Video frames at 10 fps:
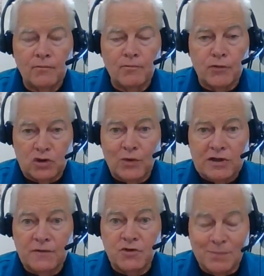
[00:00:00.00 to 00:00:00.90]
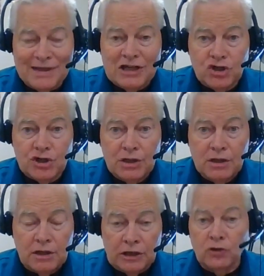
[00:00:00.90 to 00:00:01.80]
persuasive speech
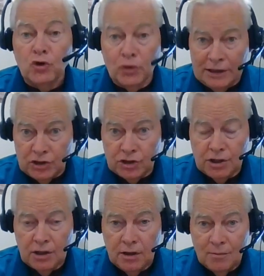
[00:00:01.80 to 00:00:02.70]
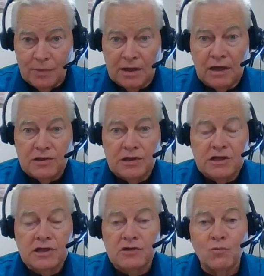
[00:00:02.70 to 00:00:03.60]
in earnest, because
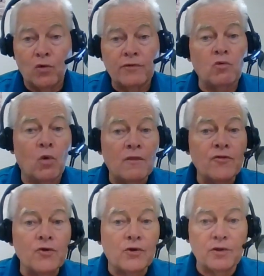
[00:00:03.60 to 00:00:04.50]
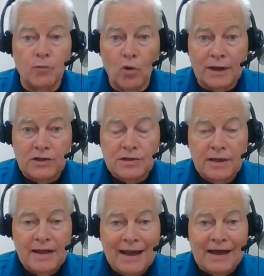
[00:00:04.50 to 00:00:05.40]
this is more than 1/3 of the points
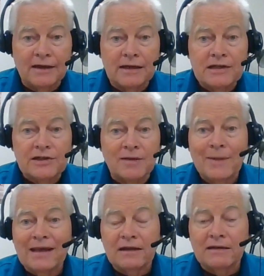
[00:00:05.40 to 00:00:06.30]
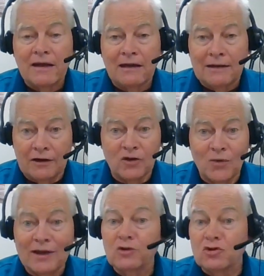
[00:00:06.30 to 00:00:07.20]
and can easily make a letter
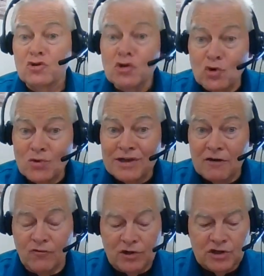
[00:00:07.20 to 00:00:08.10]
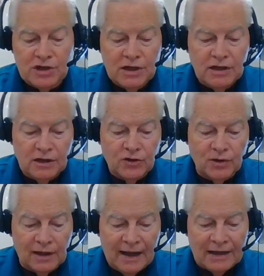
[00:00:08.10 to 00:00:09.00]
grade or 2 difference in your
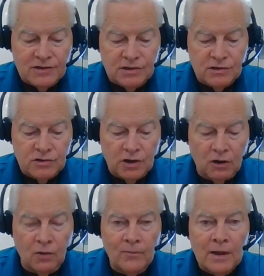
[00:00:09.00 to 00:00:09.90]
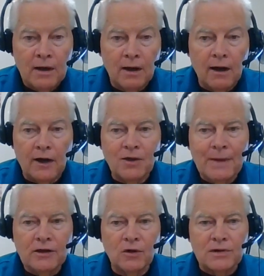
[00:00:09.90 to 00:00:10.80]
class. So you
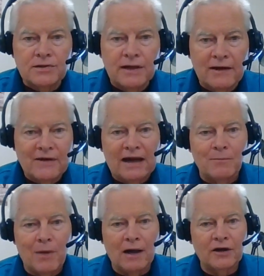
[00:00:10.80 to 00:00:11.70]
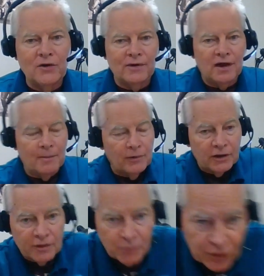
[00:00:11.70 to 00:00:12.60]
might notice that I've got a monitor and a couple
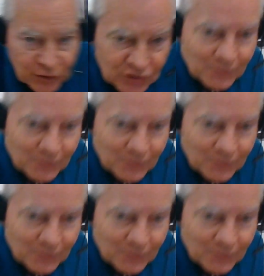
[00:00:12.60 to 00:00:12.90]
of computers